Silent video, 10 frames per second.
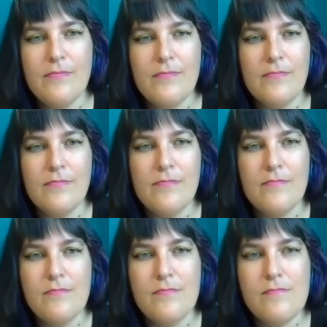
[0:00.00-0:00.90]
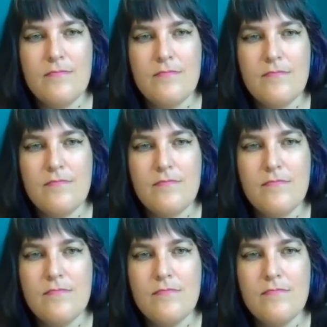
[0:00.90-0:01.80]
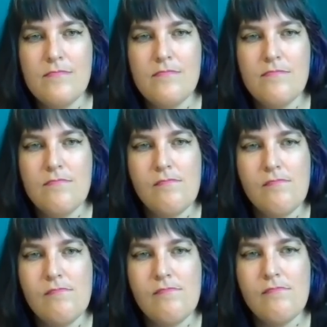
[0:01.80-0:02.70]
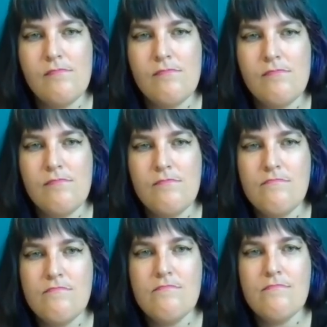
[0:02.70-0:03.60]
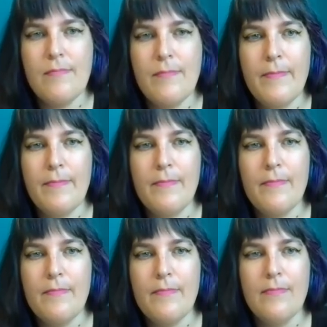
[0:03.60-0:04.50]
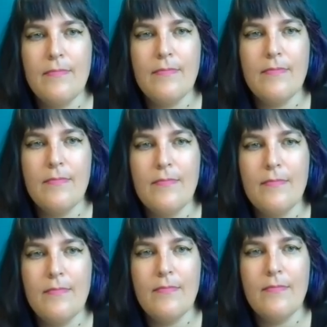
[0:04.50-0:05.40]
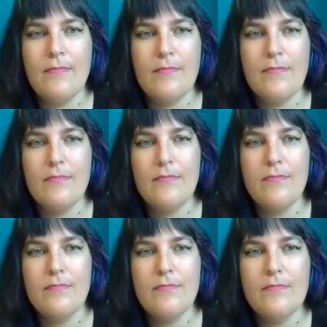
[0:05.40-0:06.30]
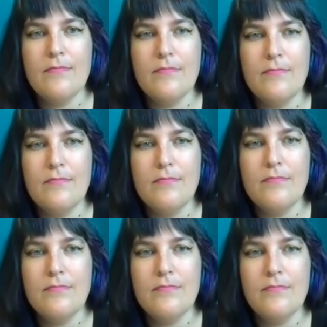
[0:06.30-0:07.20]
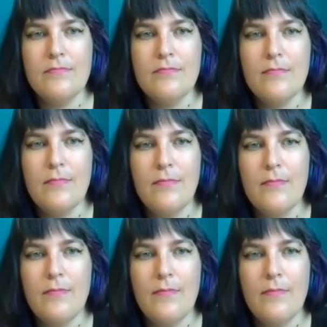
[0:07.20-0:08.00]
This person isn't speaking.